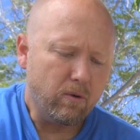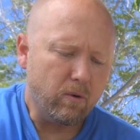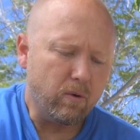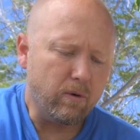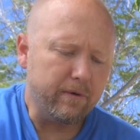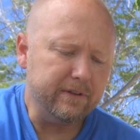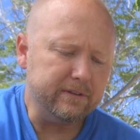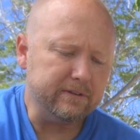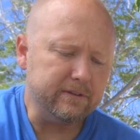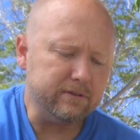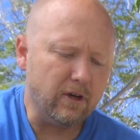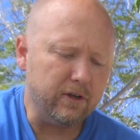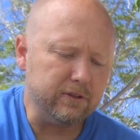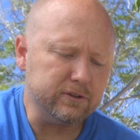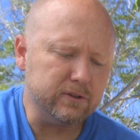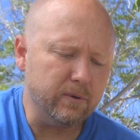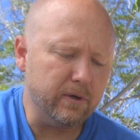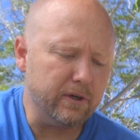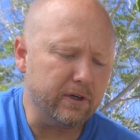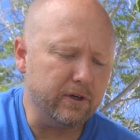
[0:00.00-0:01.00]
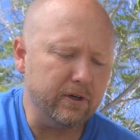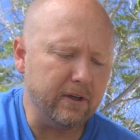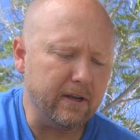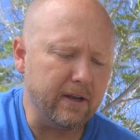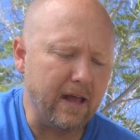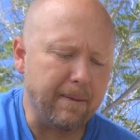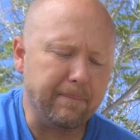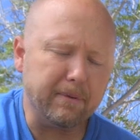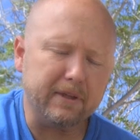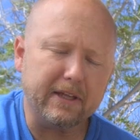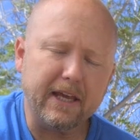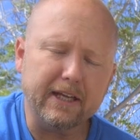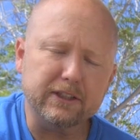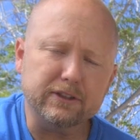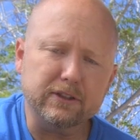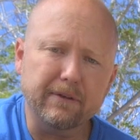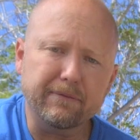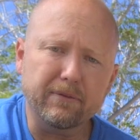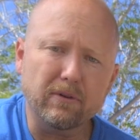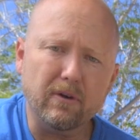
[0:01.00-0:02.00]
Or this is also a good
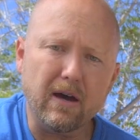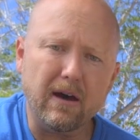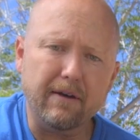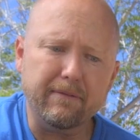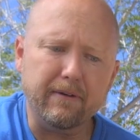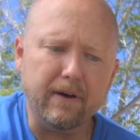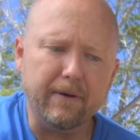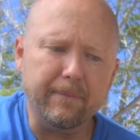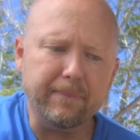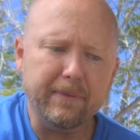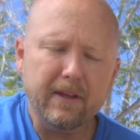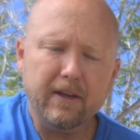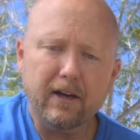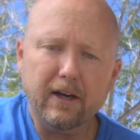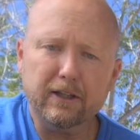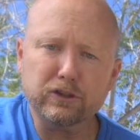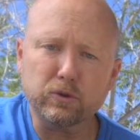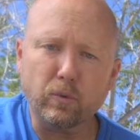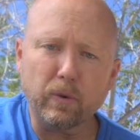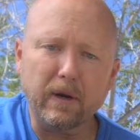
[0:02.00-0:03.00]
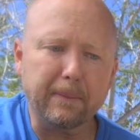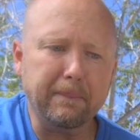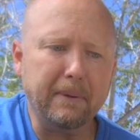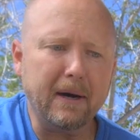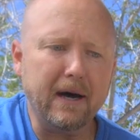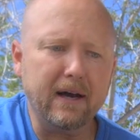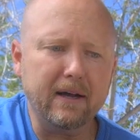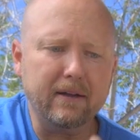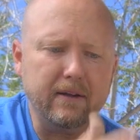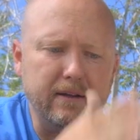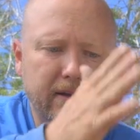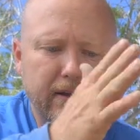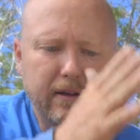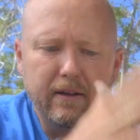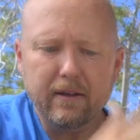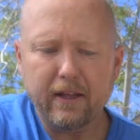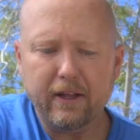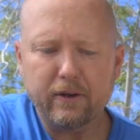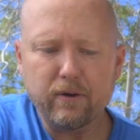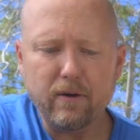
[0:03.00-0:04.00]
application if you have a, a square pond
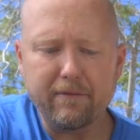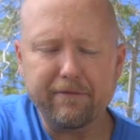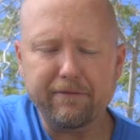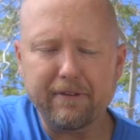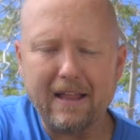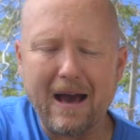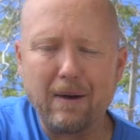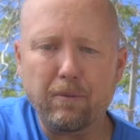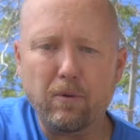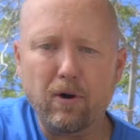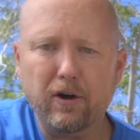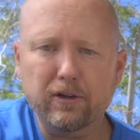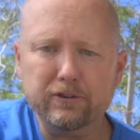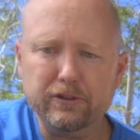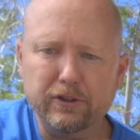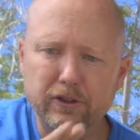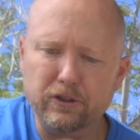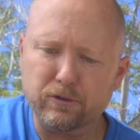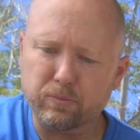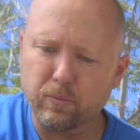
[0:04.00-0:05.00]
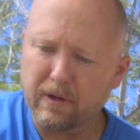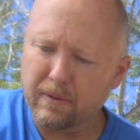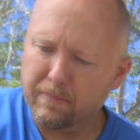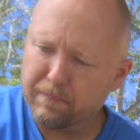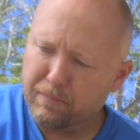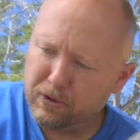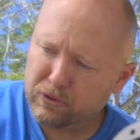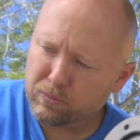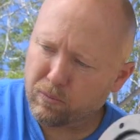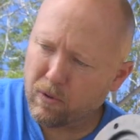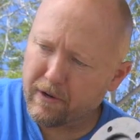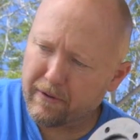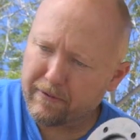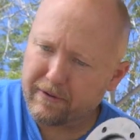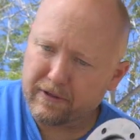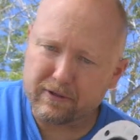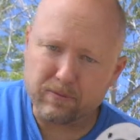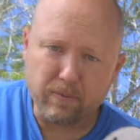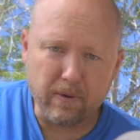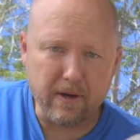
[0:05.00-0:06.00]
and you have flat walls and you just wanna push water
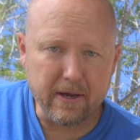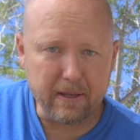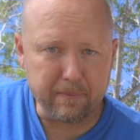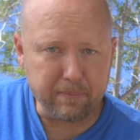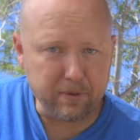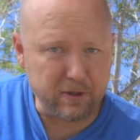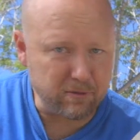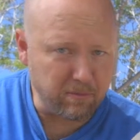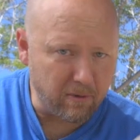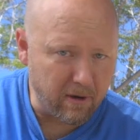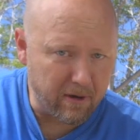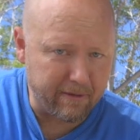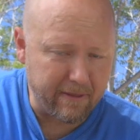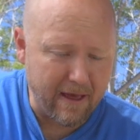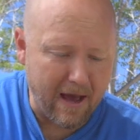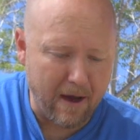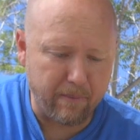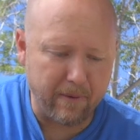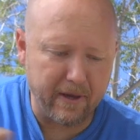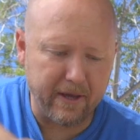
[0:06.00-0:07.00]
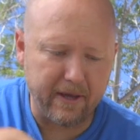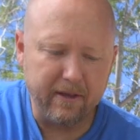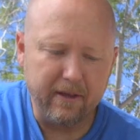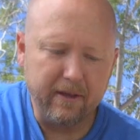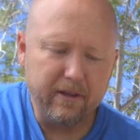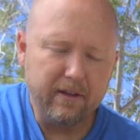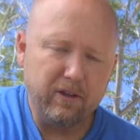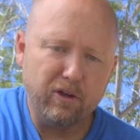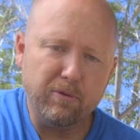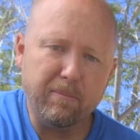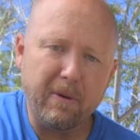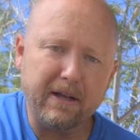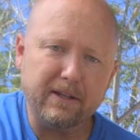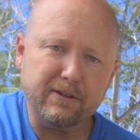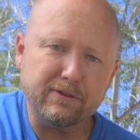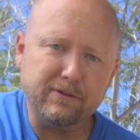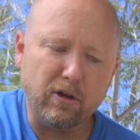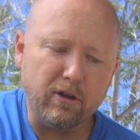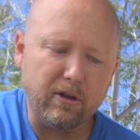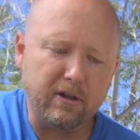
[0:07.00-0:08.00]
this way and push water that way, you might
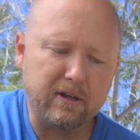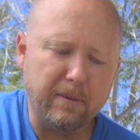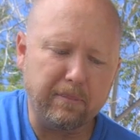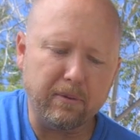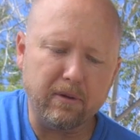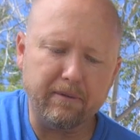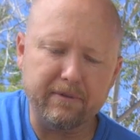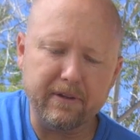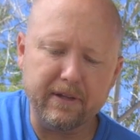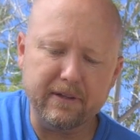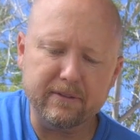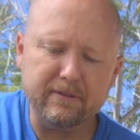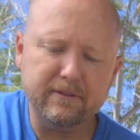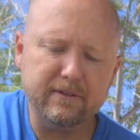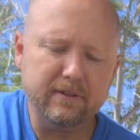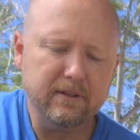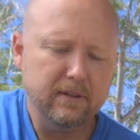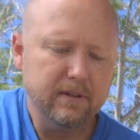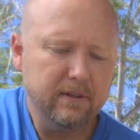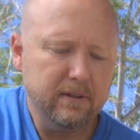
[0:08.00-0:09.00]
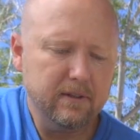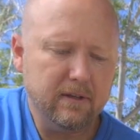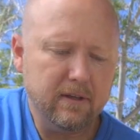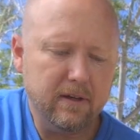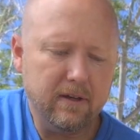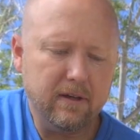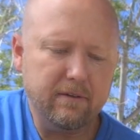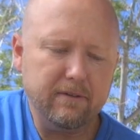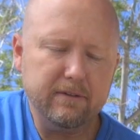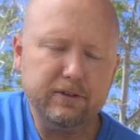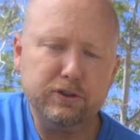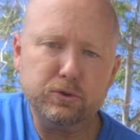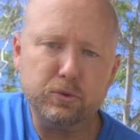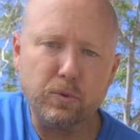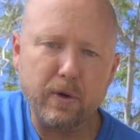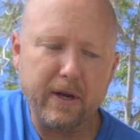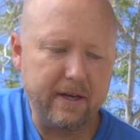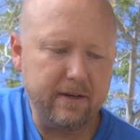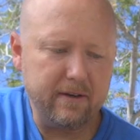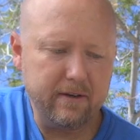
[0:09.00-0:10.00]
install a couple of these uh,
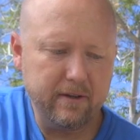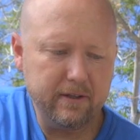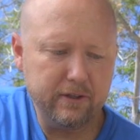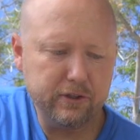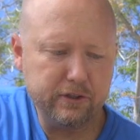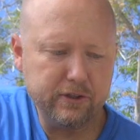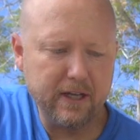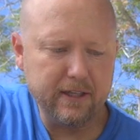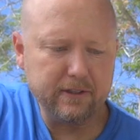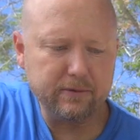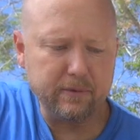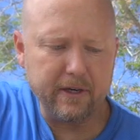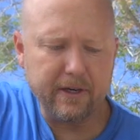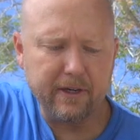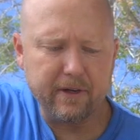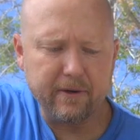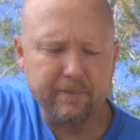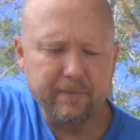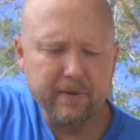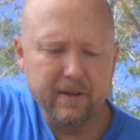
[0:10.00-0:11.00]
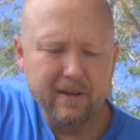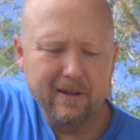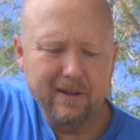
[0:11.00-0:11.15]
straight jets right here.